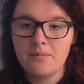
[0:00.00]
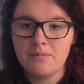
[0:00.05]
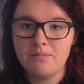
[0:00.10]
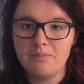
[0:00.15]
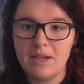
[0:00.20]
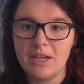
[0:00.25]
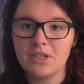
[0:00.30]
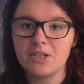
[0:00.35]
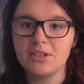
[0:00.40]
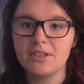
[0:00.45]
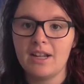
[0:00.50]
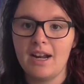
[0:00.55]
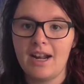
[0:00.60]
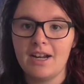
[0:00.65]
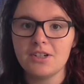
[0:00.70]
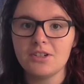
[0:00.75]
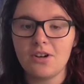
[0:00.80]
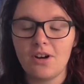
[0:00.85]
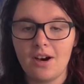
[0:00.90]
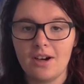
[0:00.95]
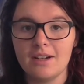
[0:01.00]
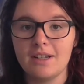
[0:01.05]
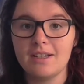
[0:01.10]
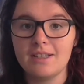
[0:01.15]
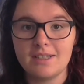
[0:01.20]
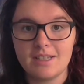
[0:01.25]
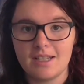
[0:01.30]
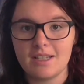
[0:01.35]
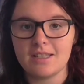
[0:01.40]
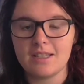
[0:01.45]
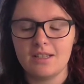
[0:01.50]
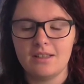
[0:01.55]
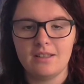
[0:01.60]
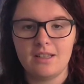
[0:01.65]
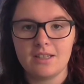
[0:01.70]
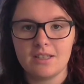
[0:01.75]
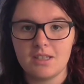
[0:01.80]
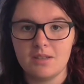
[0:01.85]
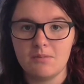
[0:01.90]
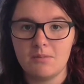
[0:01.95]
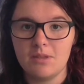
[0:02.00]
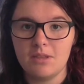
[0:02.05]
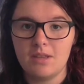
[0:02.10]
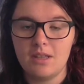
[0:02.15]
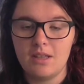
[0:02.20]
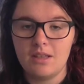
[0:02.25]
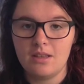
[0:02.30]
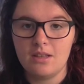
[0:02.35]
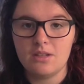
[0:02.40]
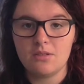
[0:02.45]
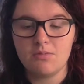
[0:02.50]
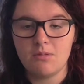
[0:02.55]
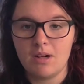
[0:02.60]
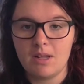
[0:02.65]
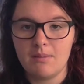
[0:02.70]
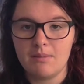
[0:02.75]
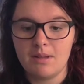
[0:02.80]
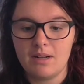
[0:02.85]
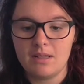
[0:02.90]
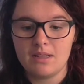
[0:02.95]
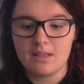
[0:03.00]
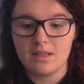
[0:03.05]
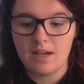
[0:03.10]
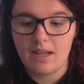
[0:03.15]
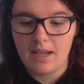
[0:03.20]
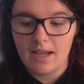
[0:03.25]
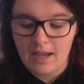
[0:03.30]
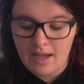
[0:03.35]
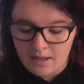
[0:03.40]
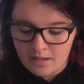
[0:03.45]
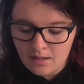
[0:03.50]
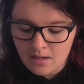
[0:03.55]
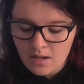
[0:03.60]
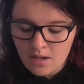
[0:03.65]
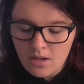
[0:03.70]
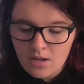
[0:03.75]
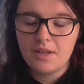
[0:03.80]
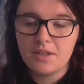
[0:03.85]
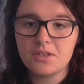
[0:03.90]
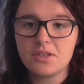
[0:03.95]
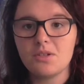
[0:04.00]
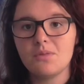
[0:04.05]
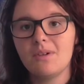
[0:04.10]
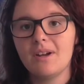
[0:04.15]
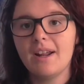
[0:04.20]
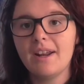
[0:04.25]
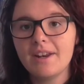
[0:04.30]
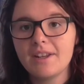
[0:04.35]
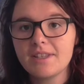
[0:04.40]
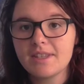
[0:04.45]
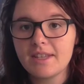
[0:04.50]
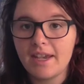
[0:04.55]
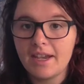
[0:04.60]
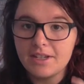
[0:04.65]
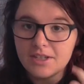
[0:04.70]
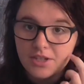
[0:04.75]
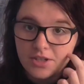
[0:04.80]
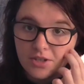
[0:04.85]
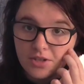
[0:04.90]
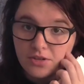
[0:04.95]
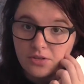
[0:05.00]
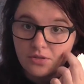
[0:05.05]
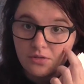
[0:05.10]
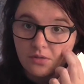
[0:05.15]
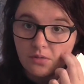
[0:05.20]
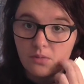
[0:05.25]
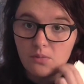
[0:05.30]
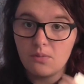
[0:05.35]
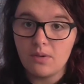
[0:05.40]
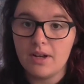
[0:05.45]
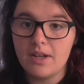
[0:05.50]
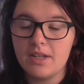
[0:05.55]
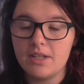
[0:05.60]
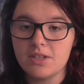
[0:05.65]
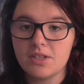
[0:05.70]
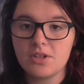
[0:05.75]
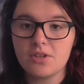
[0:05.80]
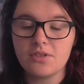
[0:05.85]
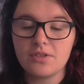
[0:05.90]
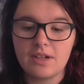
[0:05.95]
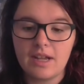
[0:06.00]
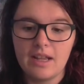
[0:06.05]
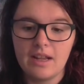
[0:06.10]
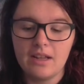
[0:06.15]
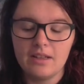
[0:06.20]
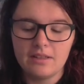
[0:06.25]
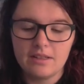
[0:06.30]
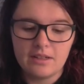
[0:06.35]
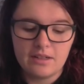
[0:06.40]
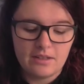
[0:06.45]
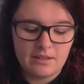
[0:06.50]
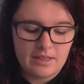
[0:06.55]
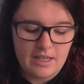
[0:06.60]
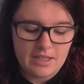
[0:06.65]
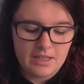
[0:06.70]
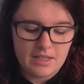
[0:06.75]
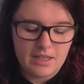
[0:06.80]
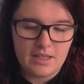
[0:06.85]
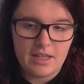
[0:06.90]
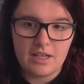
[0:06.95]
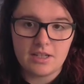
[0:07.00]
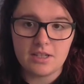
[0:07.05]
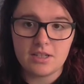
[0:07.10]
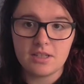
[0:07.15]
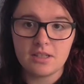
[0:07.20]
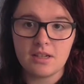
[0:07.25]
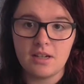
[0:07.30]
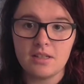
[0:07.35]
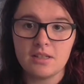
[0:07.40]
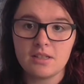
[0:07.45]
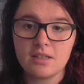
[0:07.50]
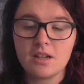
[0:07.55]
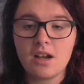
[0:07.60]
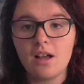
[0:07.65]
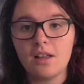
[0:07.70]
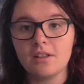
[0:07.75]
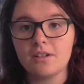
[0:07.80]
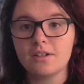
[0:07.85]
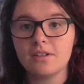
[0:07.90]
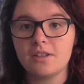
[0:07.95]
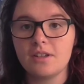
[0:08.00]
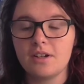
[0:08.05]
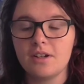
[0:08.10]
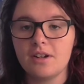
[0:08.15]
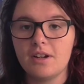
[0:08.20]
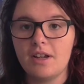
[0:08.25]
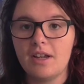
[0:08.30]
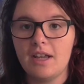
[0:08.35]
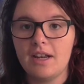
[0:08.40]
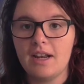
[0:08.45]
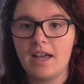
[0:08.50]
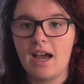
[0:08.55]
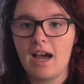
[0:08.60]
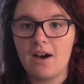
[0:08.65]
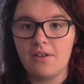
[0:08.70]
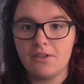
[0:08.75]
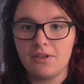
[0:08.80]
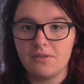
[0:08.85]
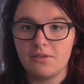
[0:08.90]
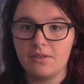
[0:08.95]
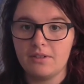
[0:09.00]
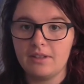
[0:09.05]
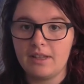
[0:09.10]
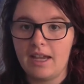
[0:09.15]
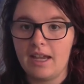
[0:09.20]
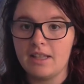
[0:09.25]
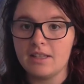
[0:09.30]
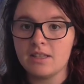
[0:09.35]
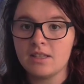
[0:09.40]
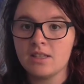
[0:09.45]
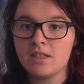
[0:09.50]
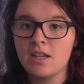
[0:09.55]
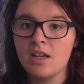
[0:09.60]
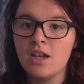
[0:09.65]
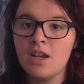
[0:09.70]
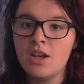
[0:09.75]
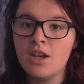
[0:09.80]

make sure that I taught a decent lesson within the 20 minutes that I had. And so what I decided to do was create a little lesson that discussed color theory and how it relates